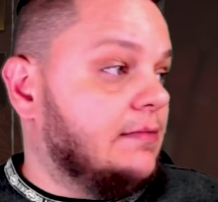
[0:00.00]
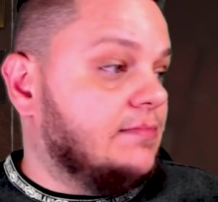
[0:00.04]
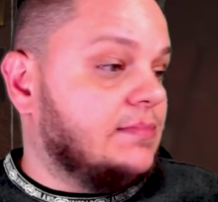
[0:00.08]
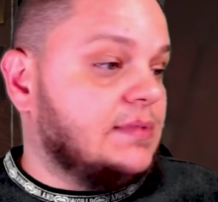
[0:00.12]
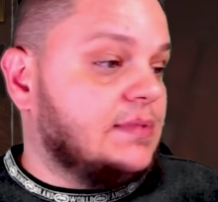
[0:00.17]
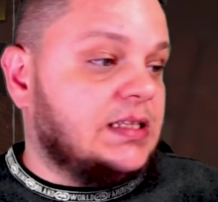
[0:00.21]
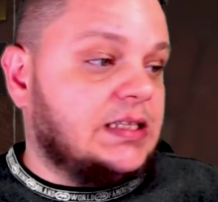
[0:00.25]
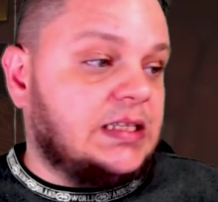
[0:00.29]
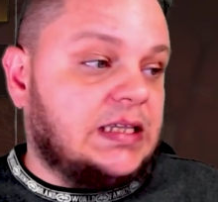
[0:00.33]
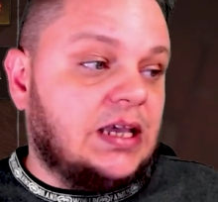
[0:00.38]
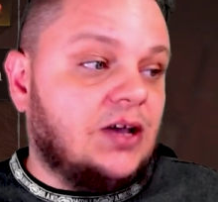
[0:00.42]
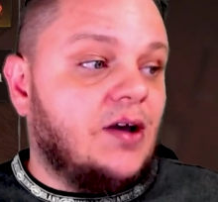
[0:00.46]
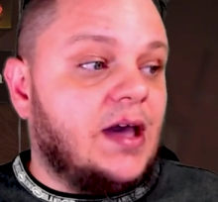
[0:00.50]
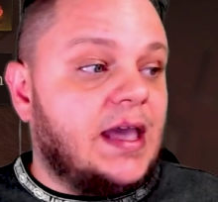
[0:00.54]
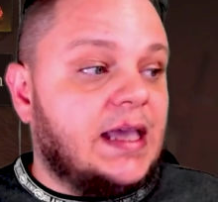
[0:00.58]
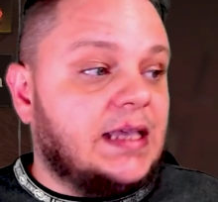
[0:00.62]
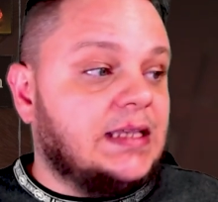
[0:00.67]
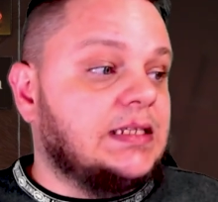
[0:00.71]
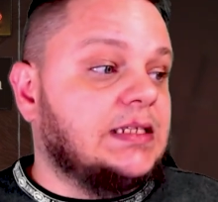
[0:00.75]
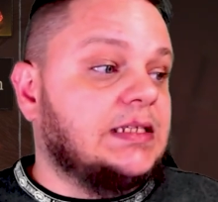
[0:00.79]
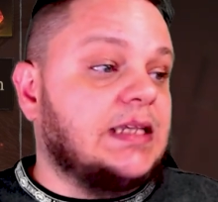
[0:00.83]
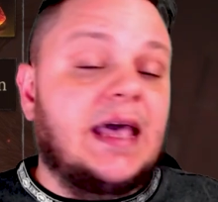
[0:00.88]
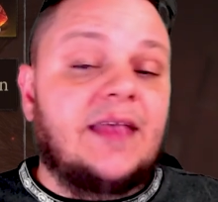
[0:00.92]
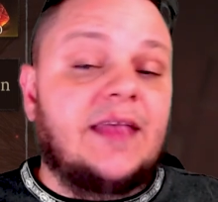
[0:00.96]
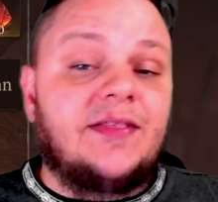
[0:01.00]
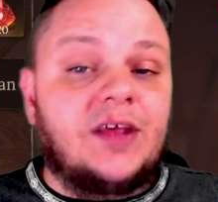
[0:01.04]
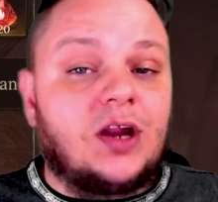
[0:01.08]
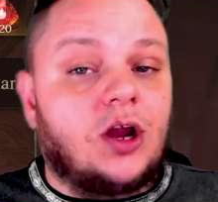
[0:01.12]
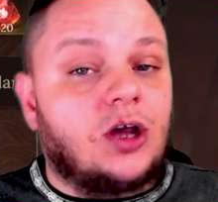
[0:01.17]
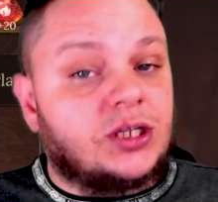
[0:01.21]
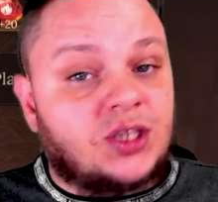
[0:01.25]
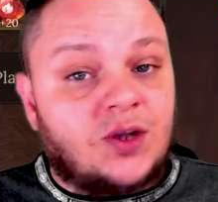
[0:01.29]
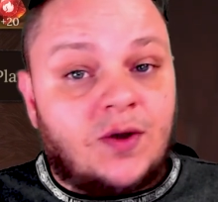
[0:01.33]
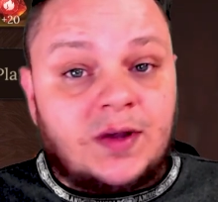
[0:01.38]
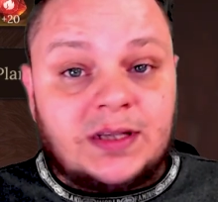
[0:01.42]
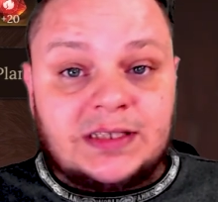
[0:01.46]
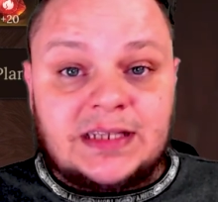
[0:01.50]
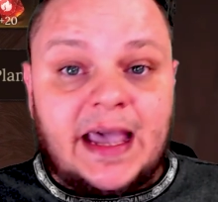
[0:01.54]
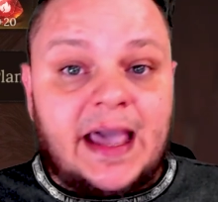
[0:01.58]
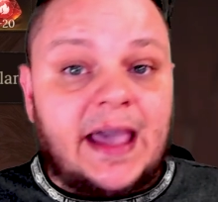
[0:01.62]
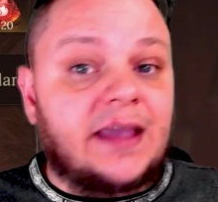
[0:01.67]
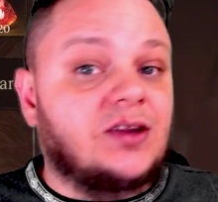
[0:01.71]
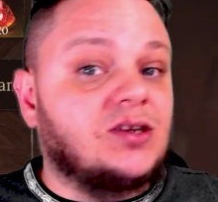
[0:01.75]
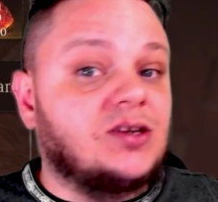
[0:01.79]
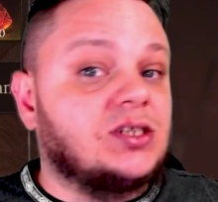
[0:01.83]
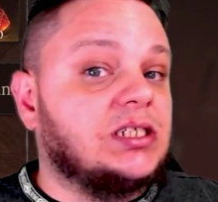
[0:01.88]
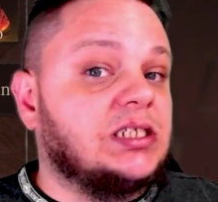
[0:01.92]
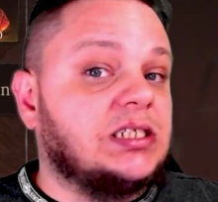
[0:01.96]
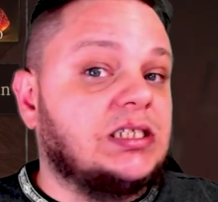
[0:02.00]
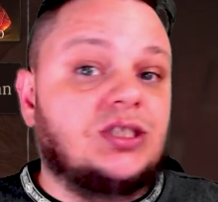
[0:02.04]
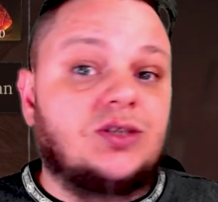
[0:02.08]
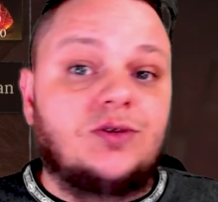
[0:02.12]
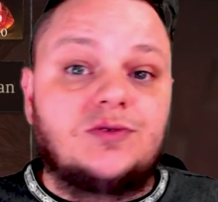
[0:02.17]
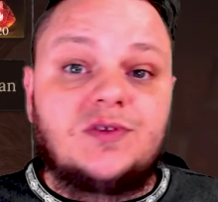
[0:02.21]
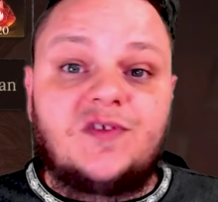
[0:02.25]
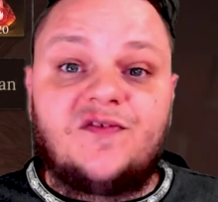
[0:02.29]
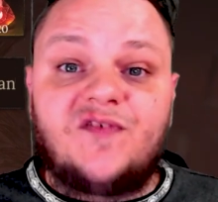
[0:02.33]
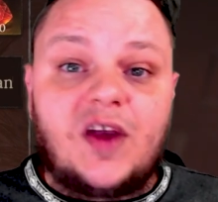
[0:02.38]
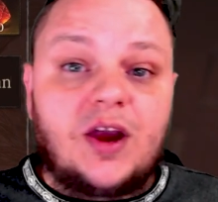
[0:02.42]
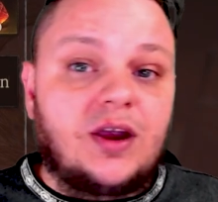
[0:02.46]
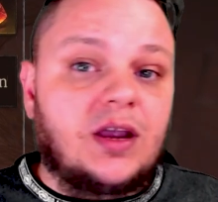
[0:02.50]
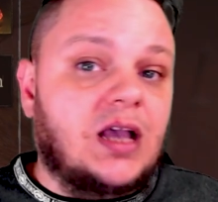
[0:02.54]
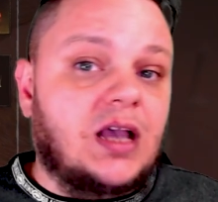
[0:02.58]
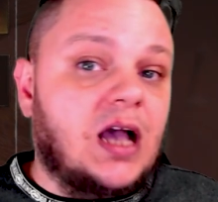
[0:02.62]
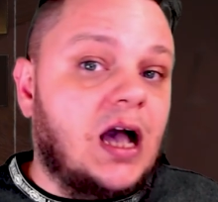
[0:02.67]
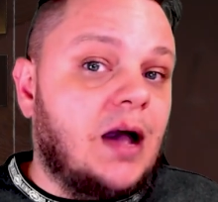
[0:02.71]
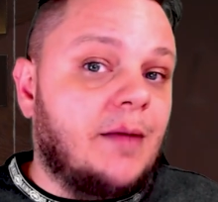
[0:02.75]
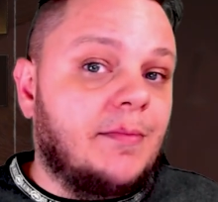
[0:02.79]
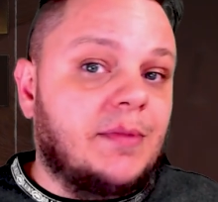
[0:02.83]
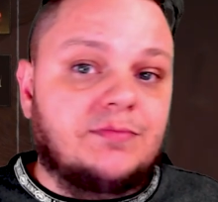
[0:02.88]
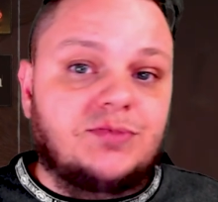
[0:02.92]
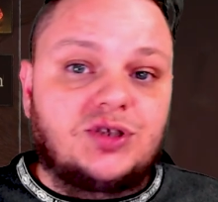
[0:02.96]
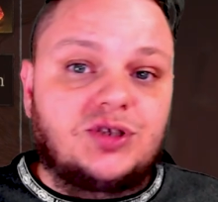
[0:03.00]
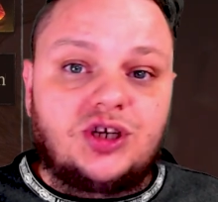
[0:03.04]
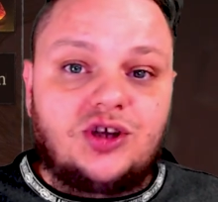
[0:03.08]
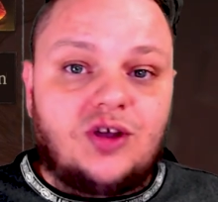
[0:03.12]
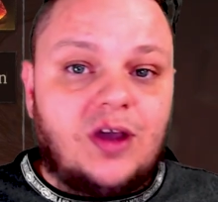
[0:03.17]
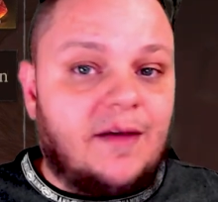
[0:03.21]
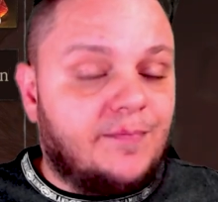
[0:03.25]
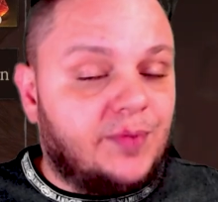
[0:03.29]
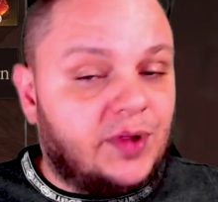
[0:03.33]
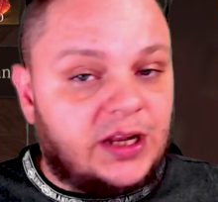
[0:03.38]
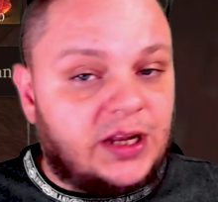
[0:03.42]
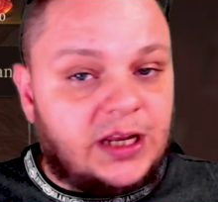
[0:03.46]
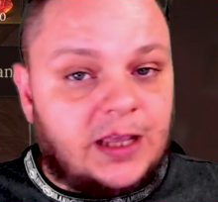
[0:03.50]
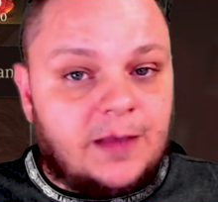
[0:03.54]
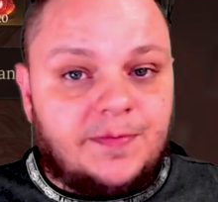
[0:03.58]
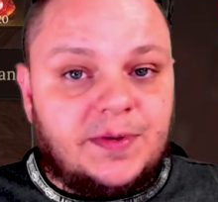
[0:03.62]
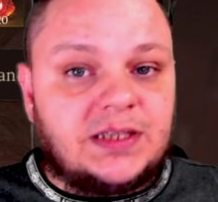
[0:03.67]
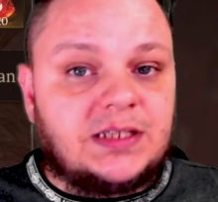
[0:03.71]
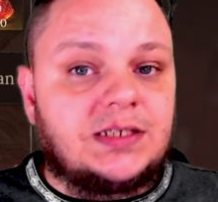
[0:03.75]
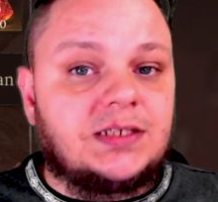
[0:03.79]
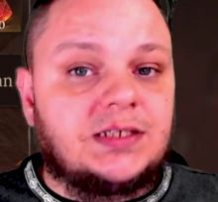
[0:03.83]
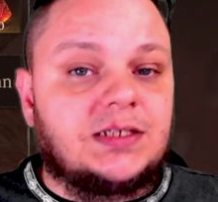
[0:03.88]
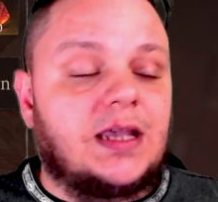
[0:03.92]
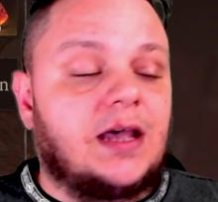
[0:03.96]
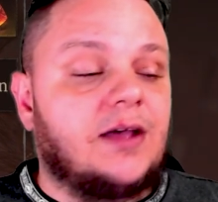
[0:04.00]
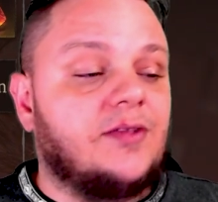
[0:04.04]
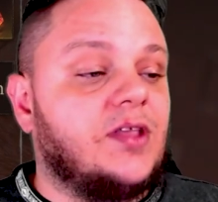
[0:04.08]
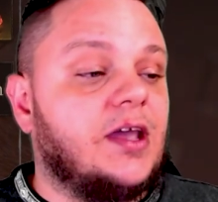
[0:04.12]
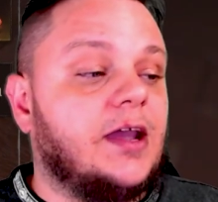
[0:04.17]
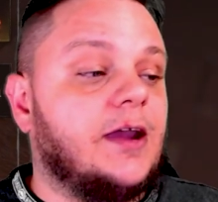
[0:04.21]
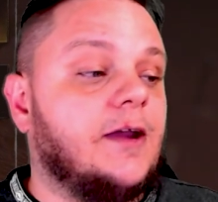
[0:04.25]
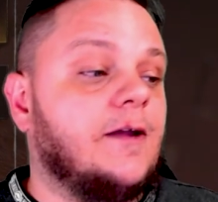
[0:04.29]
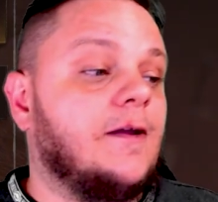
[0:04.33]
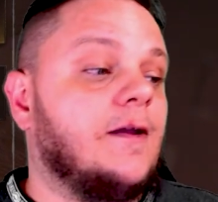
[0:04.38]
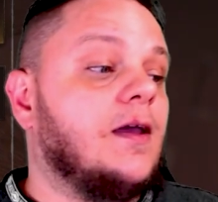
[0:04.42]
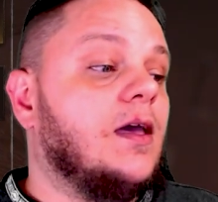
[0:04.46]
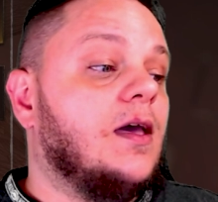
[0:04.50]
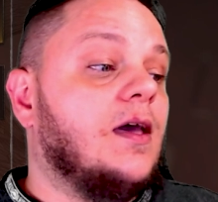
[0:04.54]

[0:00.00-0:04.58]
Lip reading: skill haste set that also has accuracy, so it's very common. I'm sure you have plenty of pieces out there.